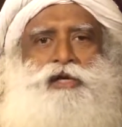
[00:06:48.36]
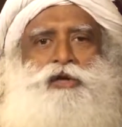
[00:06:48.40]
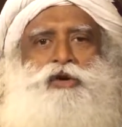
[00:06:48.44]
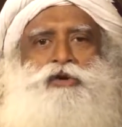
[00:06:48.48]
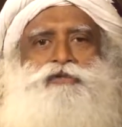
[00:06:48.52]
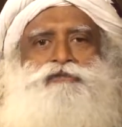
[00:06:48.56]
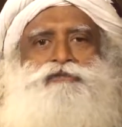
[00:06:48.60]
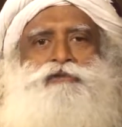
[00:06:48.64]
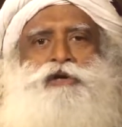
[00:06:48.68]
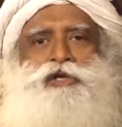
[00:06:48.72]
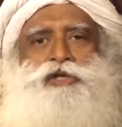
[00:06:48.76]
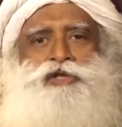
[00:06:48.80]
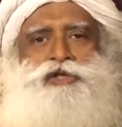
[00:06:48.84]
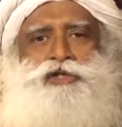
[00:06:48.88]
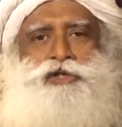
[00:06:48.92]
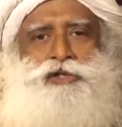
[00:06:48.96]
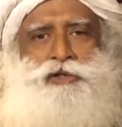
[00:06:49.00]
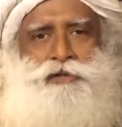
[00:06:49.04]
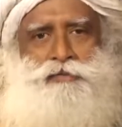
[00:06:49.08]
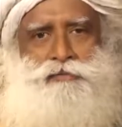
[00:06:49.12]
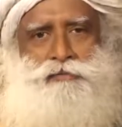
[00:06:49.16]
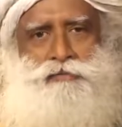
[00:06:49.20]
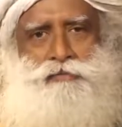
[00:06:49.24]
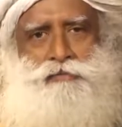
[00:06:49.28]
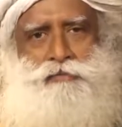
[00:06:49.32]
cannot
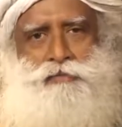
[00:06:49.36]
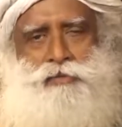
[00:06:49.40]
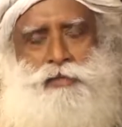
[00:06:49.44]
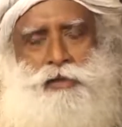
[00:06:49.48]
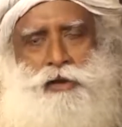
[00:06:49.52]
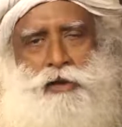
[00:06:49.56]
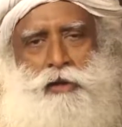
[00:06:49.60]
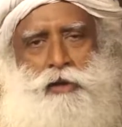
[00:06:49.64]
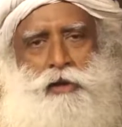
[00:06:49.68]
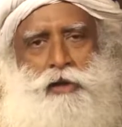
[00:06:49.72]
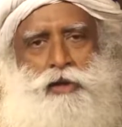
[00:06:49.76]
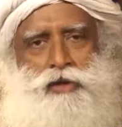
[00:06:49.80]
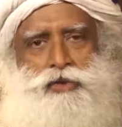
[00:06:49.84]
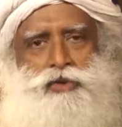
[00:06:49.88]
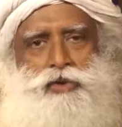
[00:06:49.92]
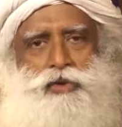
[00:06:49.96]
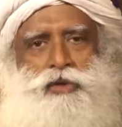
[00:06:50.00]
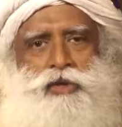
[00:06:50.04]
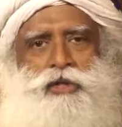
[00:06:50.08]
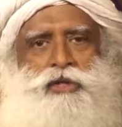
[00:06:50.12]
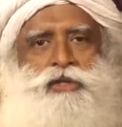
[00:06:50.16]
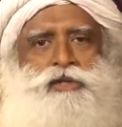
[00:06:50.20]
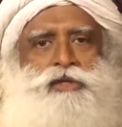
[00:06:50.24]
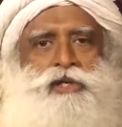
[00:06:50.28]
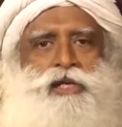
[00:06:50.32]
function. So
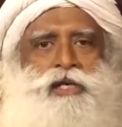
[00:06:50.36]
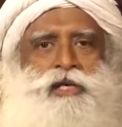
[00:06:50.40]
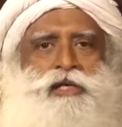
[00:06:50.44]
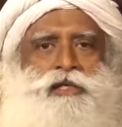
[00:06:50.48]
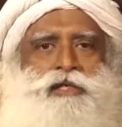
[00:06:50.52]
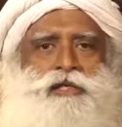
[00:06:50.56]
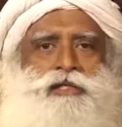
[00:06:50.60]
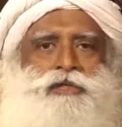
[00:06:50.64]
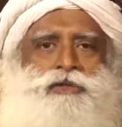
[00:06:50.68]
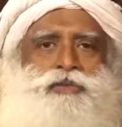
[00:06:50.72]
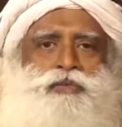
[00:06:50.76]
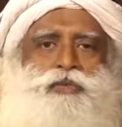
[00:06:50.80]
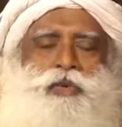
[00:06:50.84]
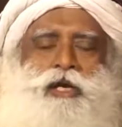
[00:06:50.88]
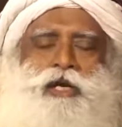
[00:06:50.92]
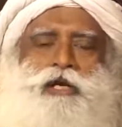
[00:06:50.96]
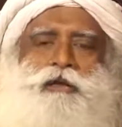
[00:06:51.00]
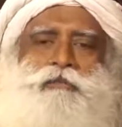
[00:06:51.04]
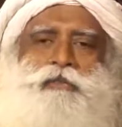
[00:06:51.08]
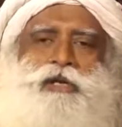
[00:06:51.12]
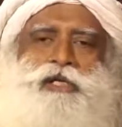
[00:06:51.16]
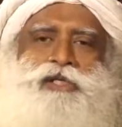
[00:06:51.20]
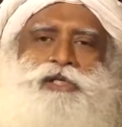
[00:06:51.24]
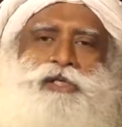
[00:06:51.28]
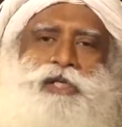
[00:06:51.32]
intellect is
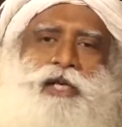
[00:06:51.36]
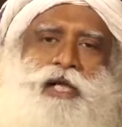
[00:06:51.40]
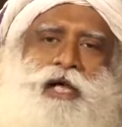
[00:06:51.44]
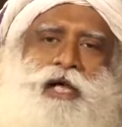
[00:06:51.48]
very much